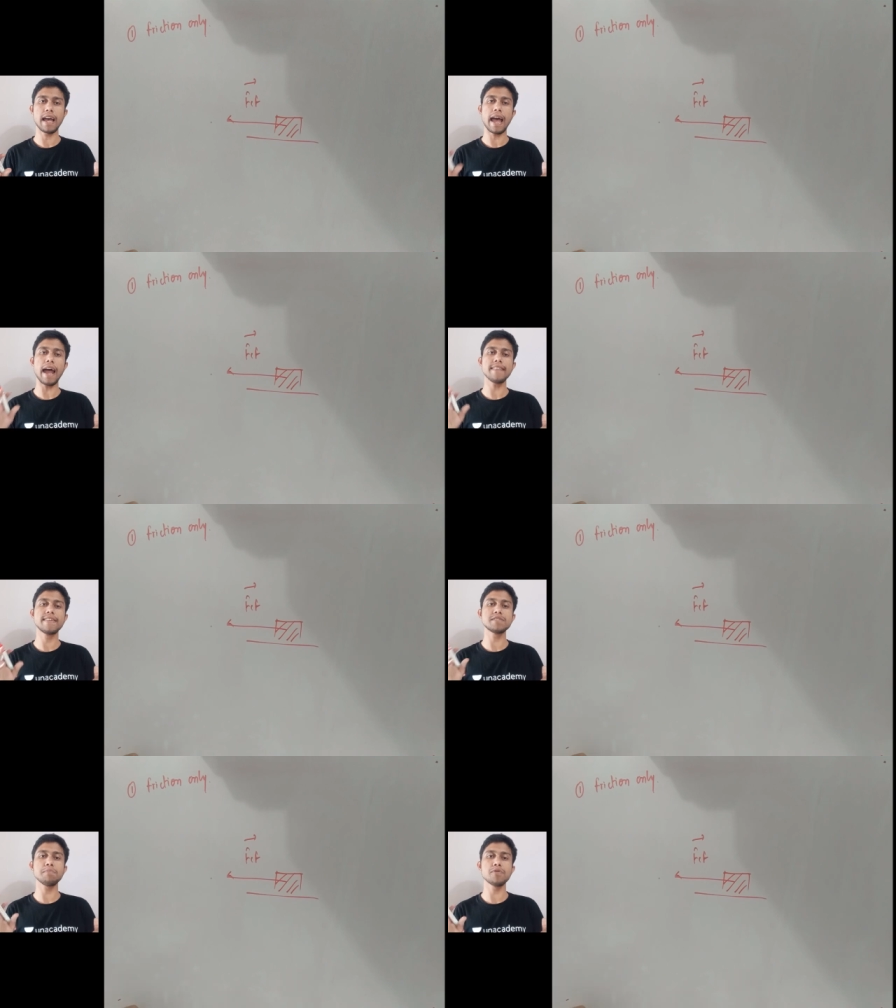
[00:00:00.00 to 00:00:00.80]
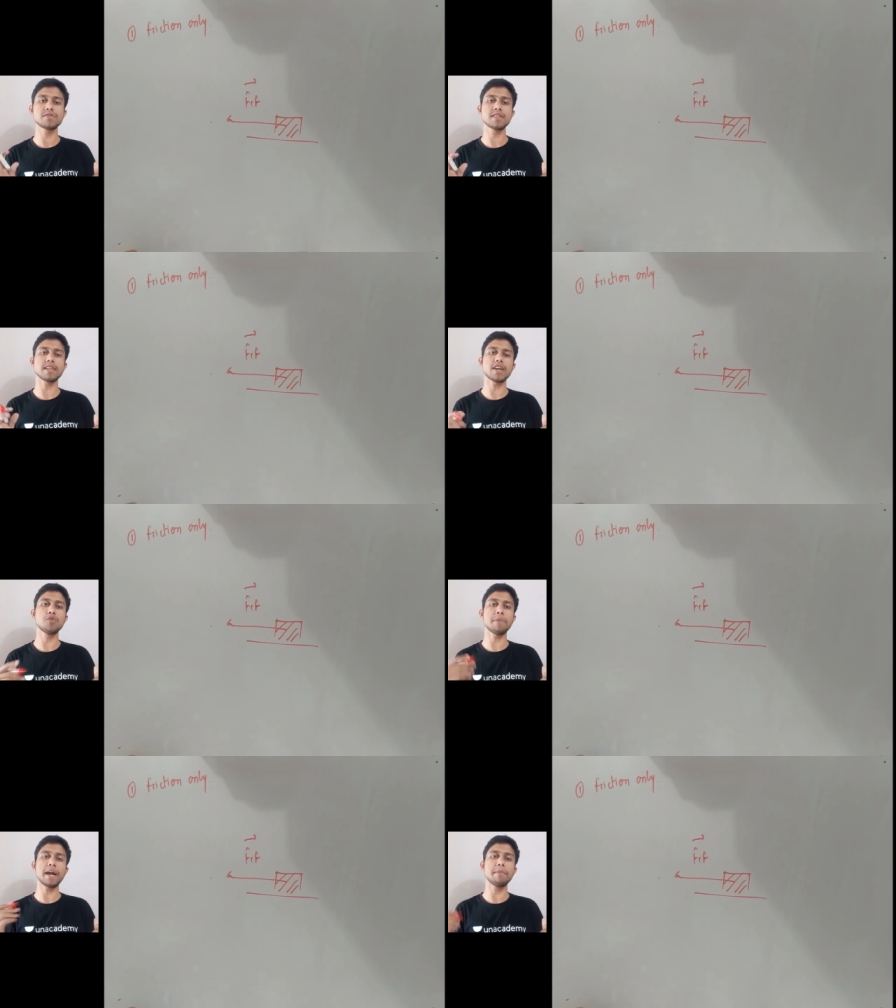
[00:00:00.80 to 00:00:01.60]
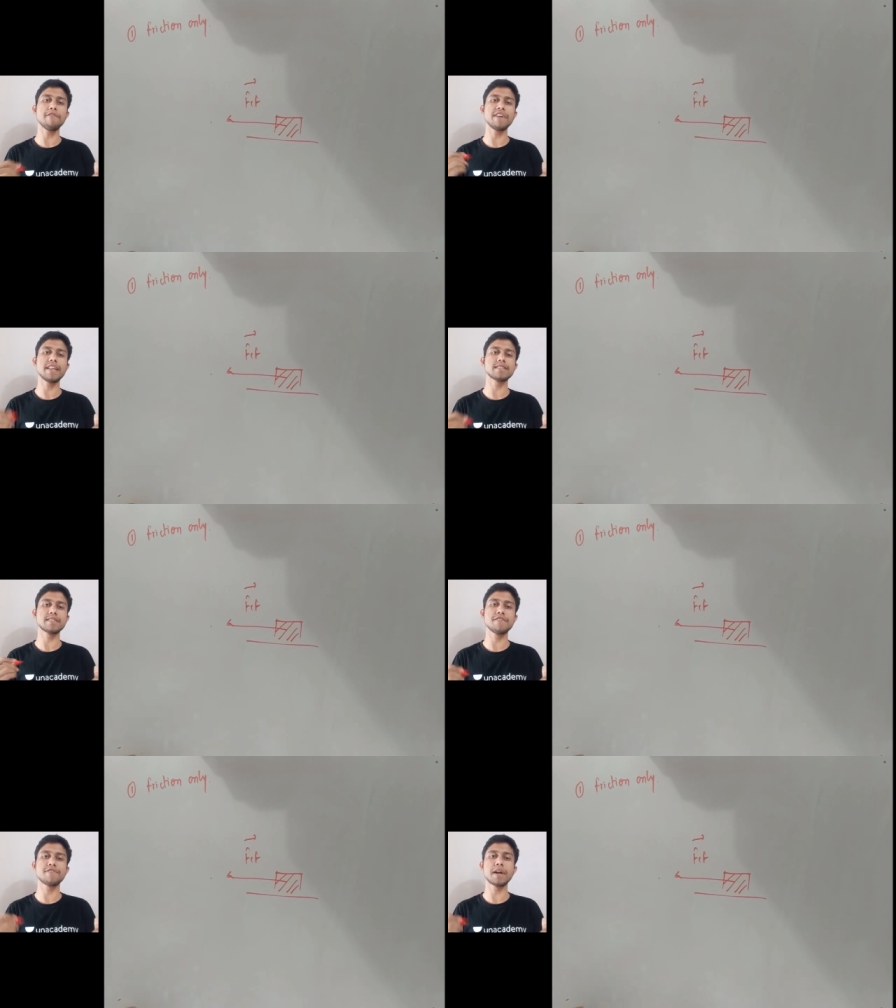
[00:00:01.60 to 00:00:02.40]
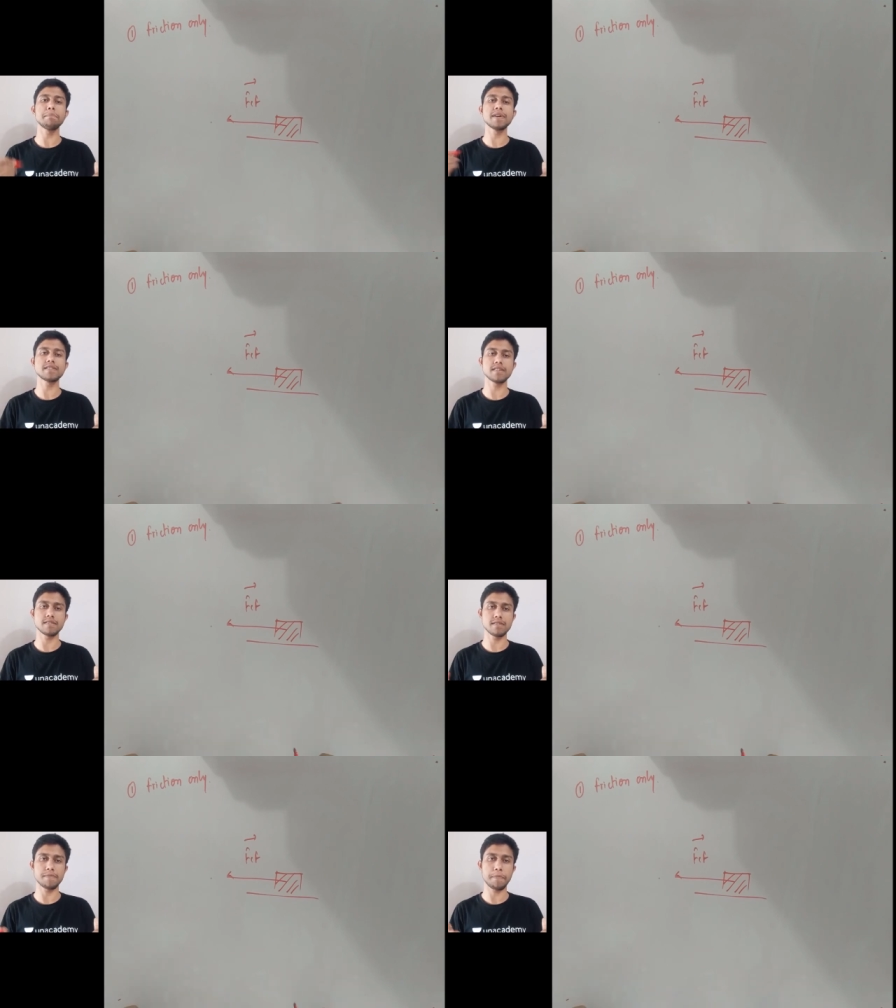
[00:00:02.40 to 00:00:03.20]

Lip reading: and this post is occupied by various different persons.